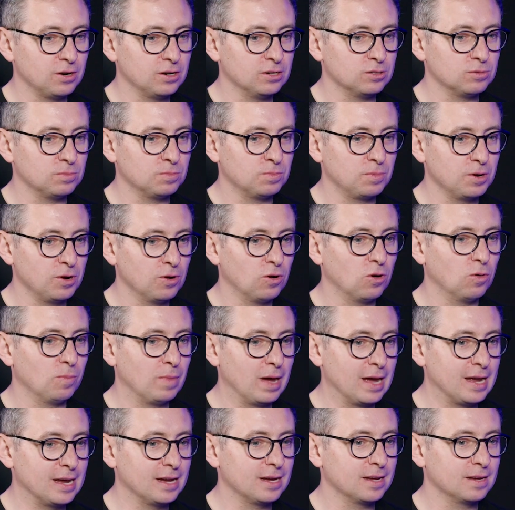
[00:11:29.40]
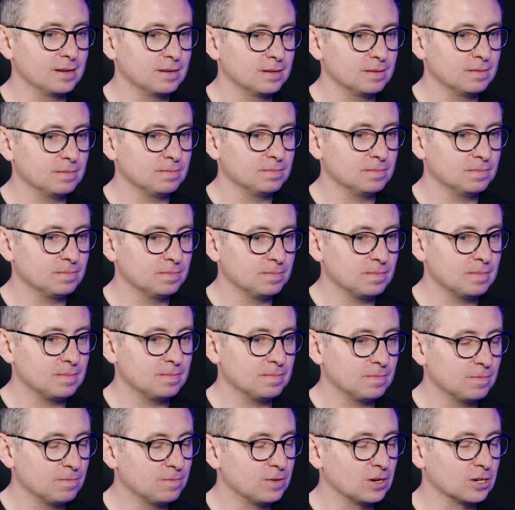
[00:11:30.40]
owners, we all make
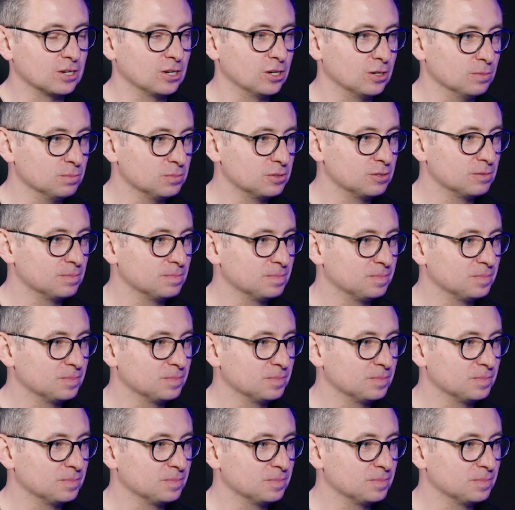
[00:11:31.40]
fuck ups.